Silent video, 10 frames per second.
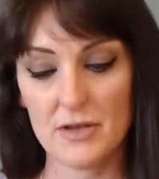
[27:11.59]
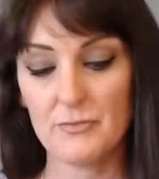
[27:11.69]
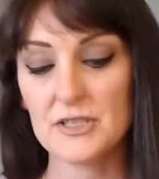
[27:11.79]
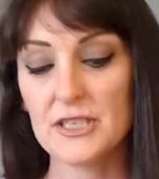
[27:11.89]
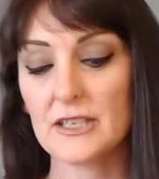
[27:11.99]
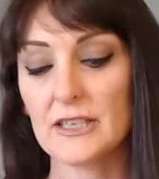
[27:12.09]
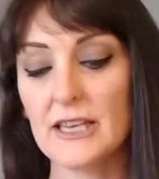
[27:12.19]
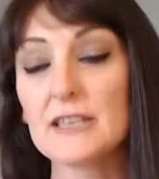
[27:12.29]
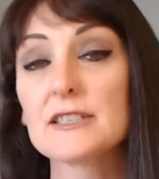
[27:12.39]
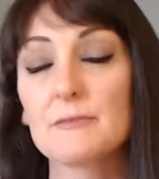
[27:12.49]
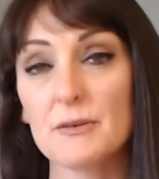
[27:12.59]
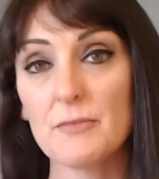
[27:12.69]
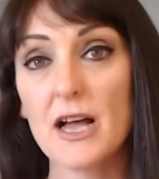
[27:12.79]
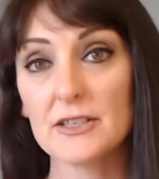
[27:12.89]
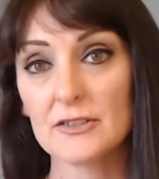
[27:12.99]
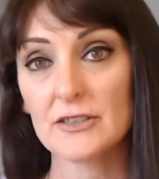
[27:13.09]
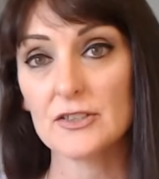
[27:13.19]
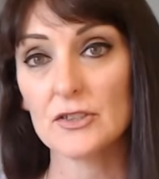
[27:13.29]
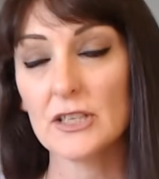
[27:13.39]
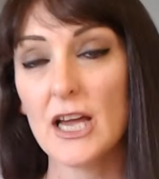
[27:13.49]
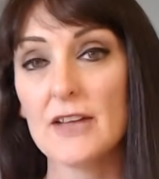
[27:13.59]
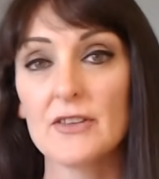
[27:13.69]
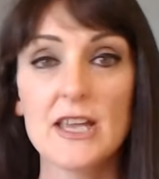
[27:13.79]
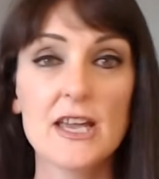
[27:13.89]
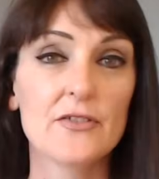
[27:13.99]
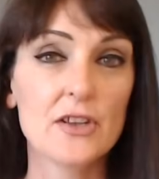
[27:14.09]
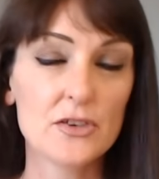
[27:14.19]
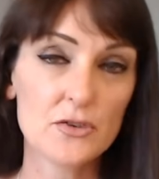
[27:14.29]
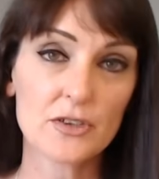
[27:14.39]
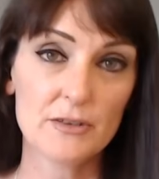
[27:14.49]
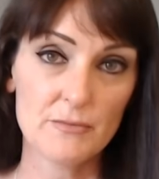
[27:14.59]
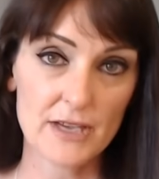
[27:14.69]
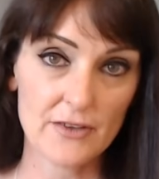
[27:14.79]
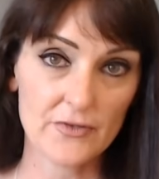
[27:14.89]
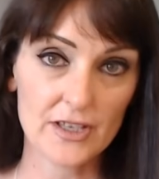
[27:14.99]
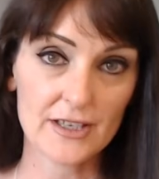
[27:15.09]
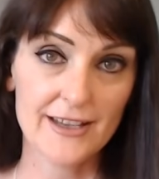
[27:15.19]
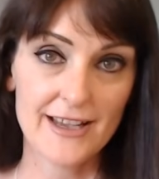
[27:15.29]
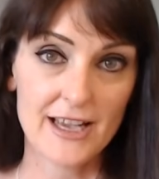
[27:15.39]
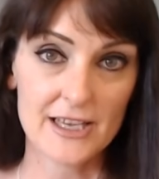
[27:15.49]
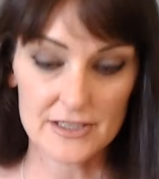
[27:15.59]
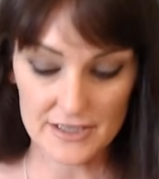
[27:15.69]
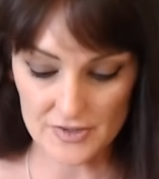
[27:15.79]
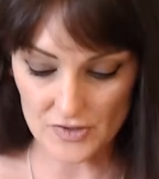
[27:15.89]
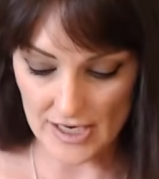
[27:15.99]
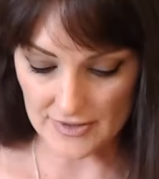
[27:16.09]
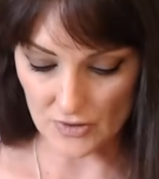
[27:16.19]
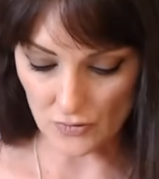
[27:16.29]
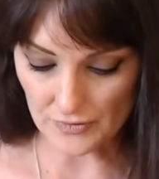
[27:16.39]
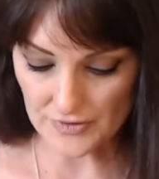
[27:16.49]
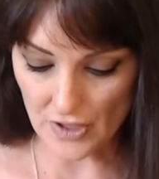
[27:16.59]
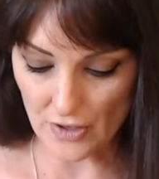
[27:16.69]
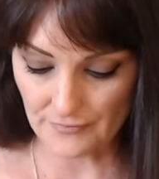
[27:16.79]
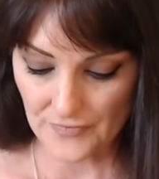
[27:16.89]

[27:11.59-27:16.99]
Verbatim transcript: a particularly intimate partner in your life that you can benefit under this transit also.